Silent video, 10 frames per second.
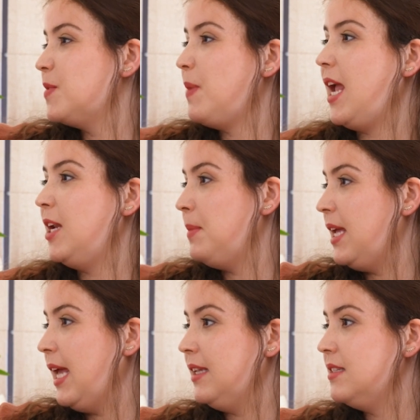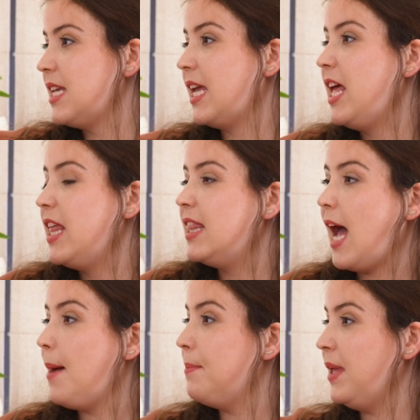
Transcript: pain begins, like that